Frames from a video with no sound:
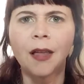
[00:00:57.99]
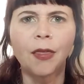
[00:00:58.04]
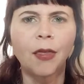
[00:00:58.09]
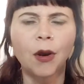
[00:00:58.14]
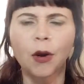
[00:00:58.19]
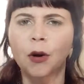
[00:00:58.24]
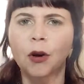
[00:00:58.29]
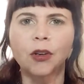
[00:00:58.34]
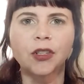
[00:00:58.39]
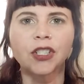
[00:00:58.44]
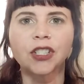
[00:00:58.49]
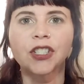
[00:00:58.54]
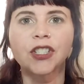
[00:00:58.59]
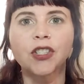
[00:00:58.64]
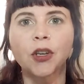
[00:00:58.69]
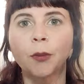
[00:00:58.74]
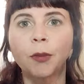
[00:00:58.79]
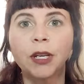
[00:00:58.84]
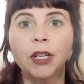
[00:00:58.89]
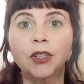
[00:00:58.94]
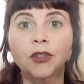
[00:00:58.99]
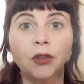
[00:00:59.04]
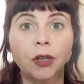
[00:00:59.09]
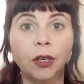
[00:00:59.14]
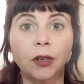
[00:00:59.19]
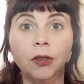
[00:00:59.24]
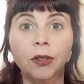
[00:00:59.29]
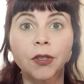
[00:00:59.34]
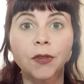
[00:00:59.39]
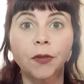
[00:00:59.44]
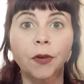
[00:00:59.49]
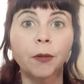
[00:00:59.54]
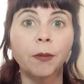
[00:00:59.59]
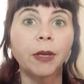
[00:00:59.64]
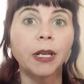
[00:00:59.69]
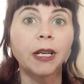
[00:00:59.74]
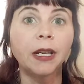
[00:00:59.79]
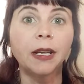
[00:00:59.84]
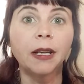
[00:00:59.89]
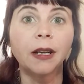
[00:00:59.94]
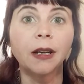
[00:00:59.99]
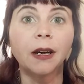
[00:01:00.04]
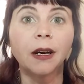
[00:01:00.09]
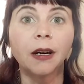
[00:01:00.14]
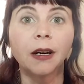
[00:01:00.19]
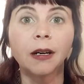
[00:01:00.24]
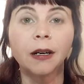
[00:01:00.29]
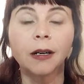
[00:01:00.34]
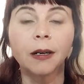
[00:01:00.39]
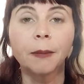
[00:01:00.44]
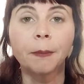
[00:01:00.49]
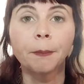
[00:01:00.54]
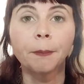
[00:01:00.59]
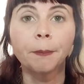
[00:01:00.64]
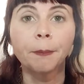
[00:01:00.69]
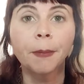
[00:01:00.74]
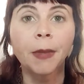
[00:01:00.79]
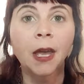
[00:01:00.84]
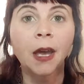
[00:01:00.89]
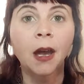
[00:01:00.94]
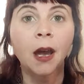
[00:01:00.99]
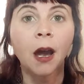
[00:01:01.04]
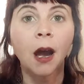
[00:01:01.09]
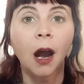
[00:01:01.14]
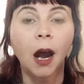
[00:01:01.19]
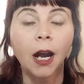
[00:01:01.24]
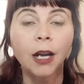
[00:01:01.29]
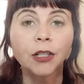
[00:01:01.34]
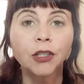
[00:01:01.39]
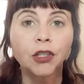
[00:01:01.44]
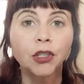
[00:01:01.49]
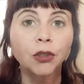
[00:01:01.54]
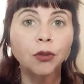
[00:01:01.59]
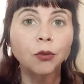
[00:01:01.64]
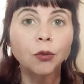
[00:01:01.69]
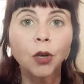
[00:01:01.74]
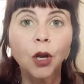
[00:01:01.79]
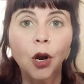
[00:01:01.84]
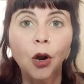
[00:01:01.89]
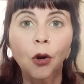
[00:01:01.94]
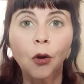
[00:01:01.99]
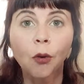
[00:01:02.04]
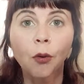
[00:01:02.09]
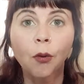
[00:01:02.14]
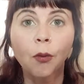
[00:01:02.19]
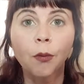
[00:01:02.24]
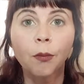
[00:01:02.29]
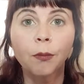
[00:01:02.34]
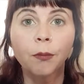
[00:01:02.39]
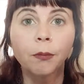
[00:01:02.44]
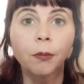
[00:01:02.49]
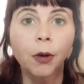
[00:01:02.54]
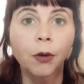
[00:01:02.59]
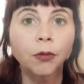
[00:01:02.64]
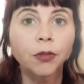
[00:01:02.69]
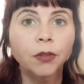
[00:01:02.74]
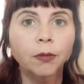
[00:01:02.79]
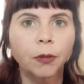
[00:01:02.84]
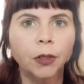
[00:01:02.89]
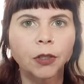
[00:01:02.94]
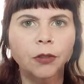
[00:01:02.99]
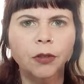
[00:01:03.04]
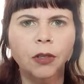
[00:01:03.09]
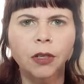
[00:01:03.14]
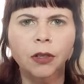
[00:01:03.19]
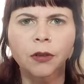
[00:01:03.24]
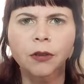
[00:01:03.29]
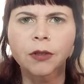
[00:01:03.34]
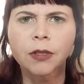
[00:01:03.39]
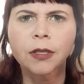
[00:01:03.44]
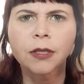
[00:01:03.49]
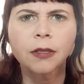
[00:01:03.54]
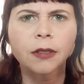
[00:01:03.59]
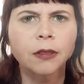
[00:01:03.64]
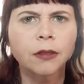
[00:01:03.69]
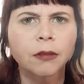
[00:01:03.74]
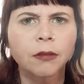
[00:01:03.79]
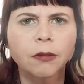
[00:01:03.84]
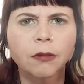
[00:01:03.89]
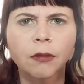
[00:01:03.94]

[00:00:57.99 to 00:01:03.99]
There are just so many triggers for me. I do know most of my triggers.